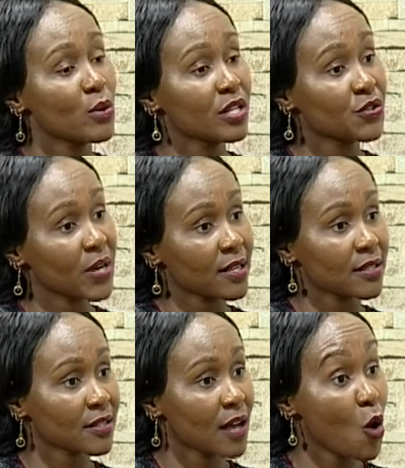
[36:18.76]

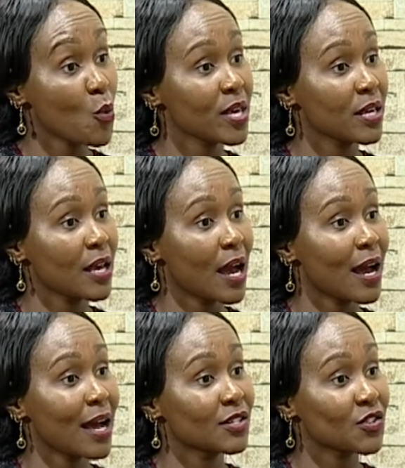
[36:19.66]
dress how we
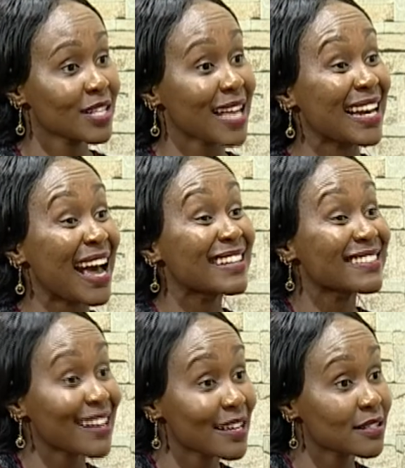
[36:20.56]
dress and
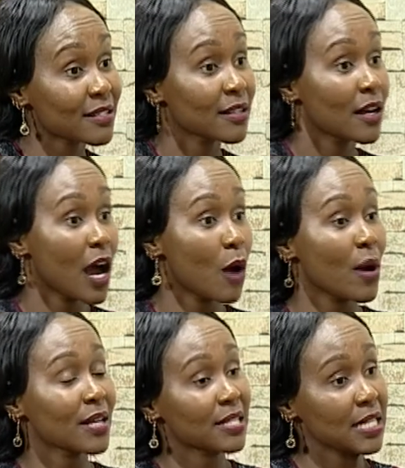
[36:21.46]
address
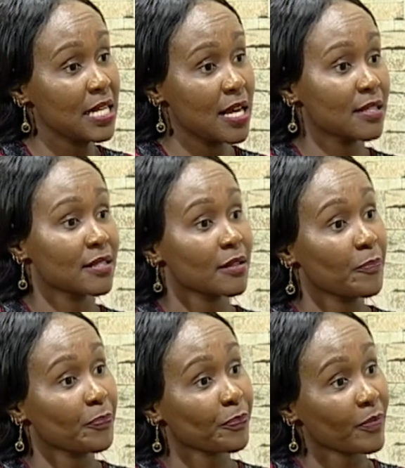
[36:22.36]
our seniors. Mm
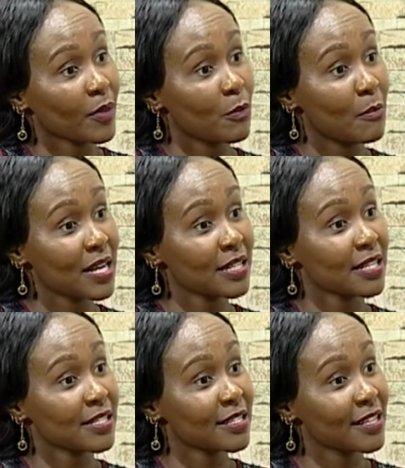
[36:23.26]
-hmm. Mana
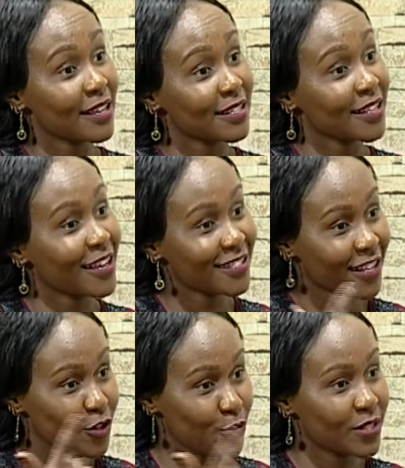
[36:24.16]
suggesting that, yes,
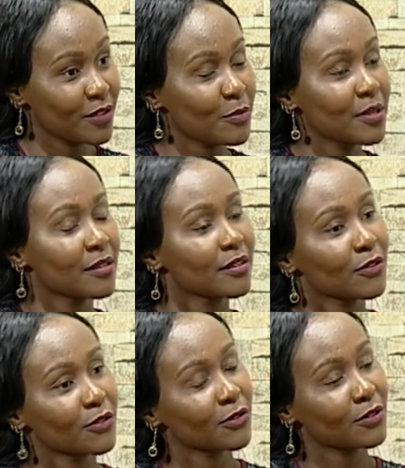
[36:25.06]
can you see me,
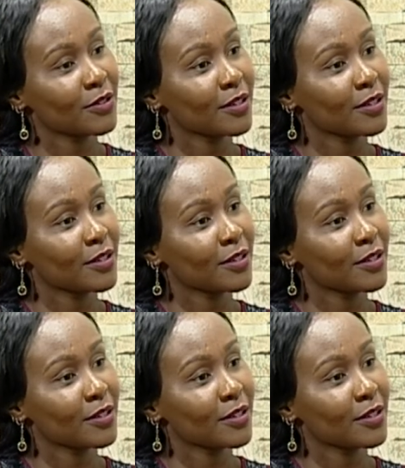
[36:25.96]
you know?